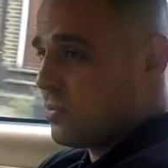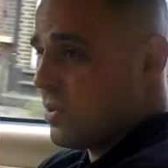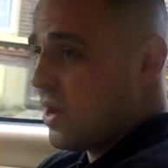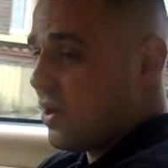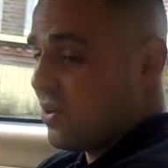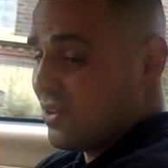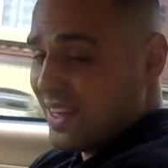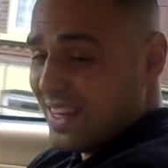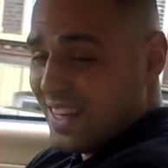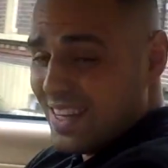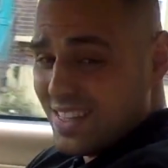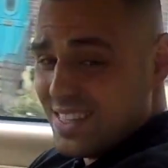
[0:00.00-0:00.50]
well,
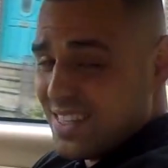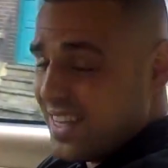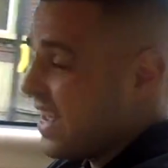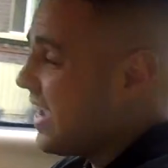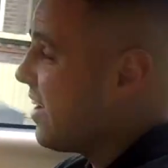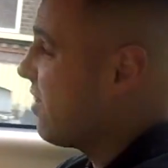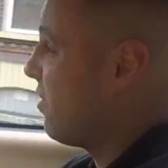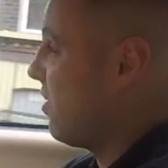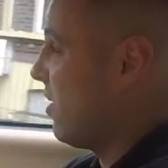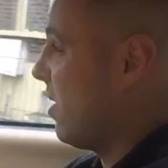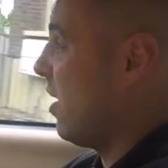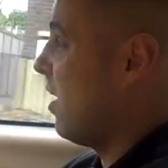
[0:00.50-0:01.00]
the
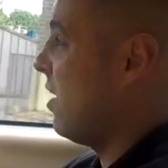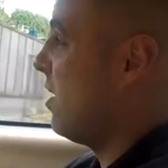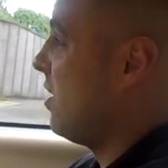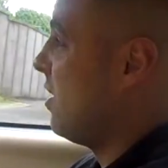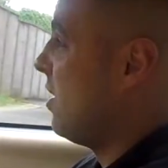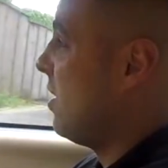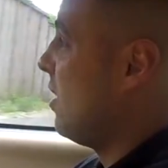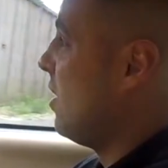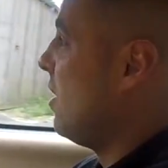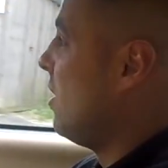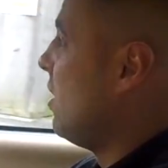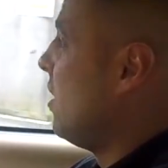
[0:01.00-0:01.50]
interior.
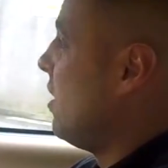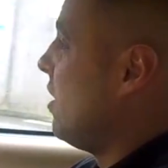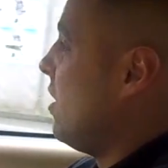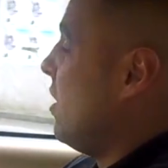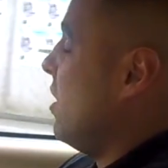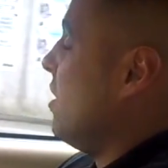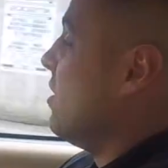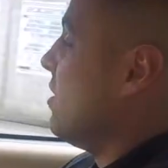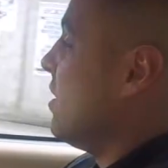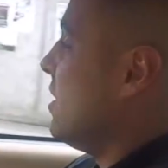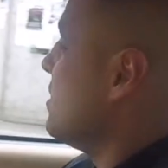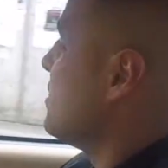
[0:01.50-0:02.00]

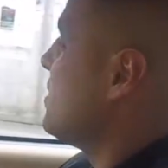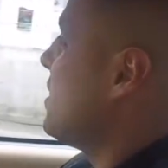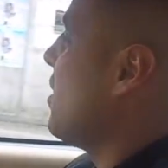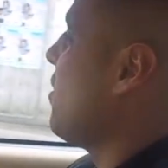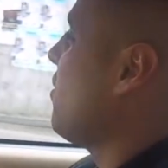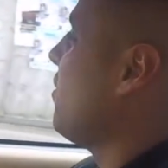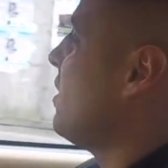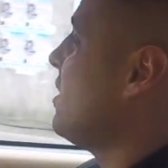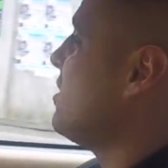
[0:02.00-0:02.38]
The interior of